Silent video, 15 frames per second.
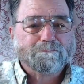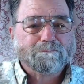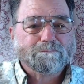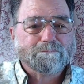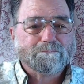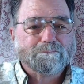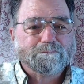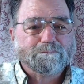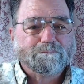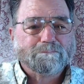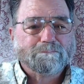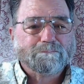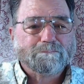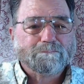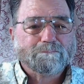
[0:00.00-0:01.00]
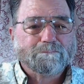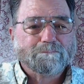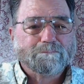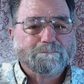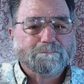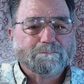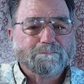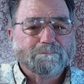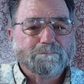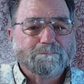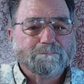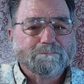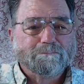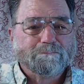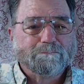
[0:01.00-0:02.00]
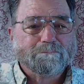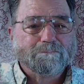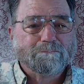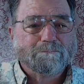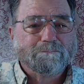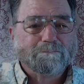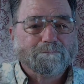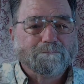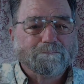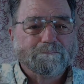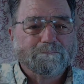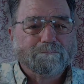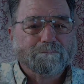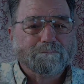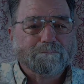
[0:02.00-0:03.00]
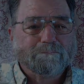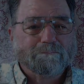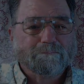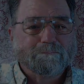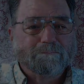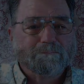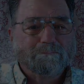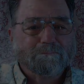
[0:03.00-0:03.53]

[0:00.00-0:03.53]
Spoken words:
(silence)